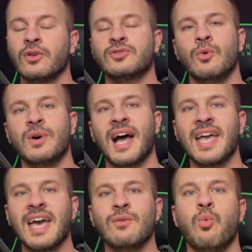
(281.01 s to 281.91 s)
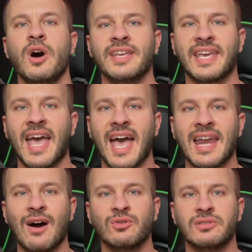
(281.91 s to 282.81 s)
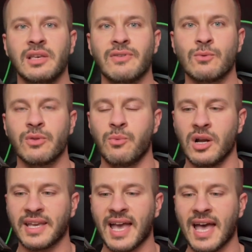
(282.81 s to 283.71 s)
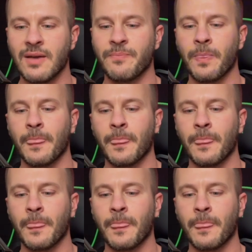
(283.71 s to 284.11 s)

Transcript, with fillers: So when I had one cat, I was living with one cat.